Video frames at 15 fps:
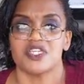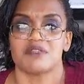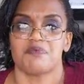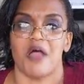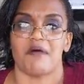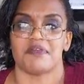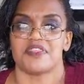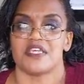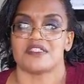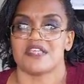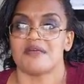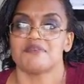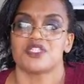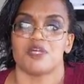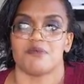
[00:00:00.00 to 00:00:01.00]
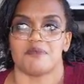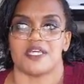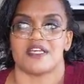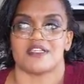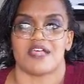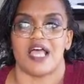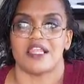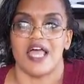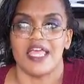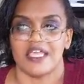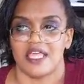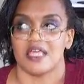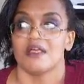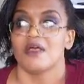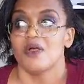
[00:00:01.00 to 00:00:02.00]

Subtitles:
She probably thinks I'm stupid because I like it.